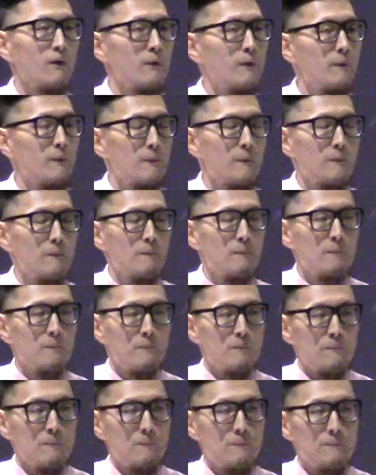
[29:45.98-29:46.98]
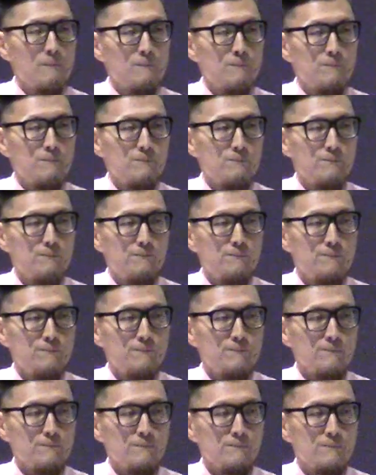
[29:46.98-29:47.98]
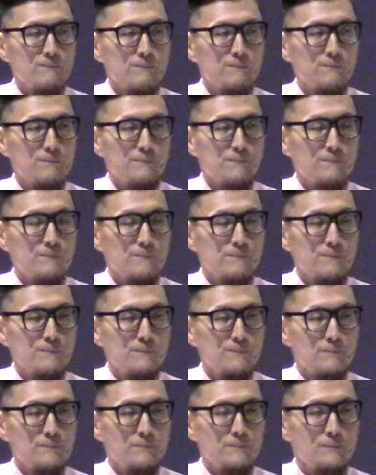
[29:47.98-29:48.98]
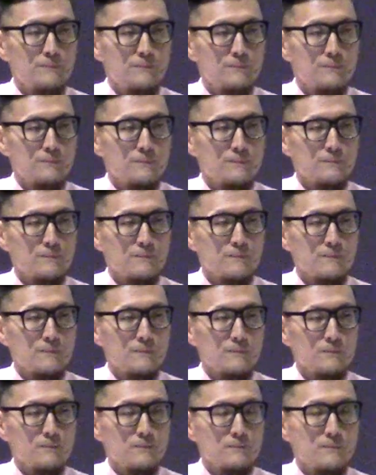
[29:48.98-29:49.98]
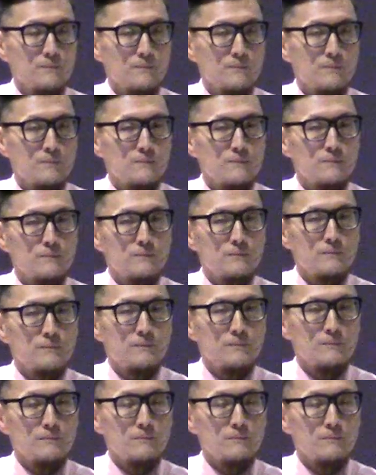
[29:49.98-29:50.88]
No one is speaking in this clip.